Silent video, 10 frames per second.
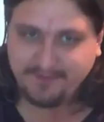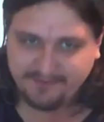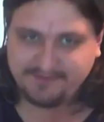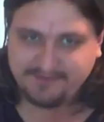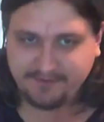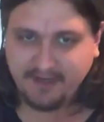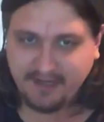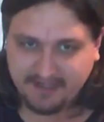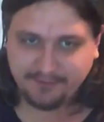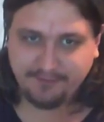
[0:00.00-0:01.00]
used to
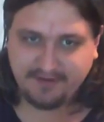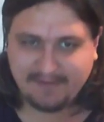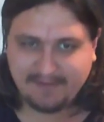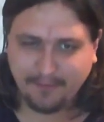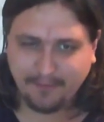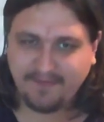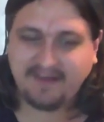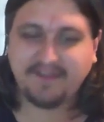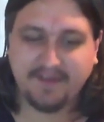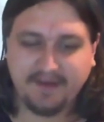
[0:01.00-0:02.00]
to label
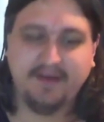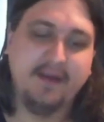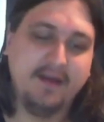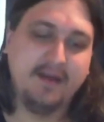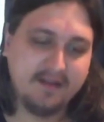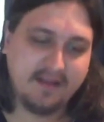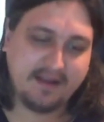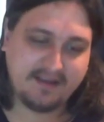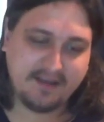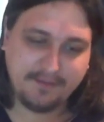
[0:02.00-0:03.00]
that thing
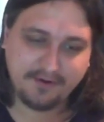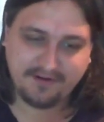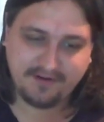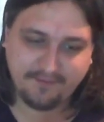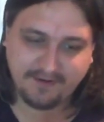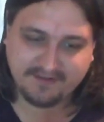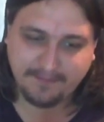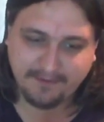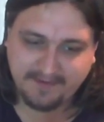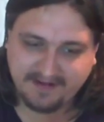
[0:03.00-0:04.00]
like community for
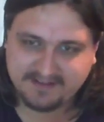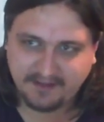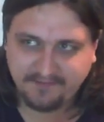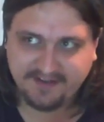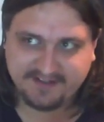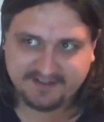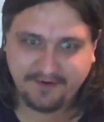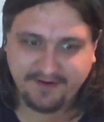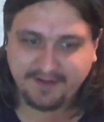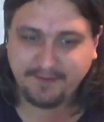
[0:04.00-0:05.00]
example i mean it's obvious
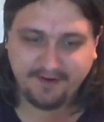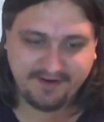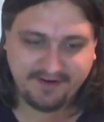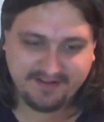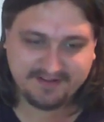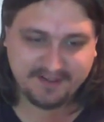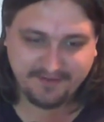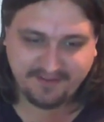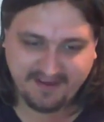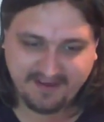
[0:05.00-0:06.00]
we're in a community yeah. and so
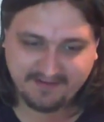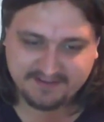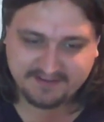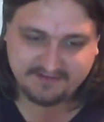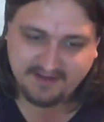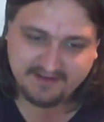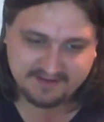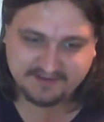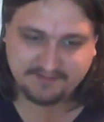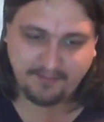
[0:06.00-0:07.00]
are they it's just
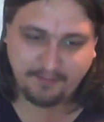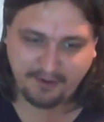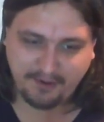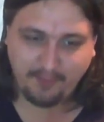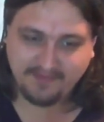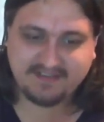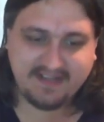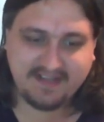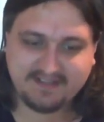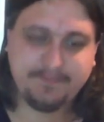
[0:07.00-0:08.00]
it's just common
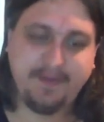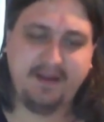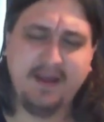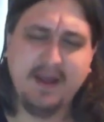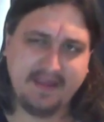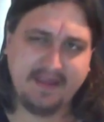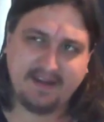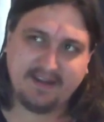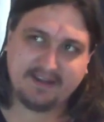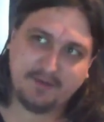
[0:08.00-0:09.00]
sense but they
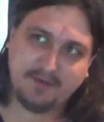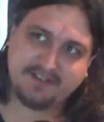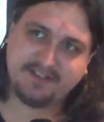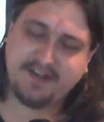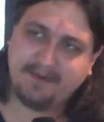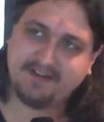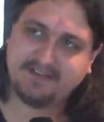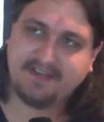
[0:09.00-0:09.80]
get it twisted up because they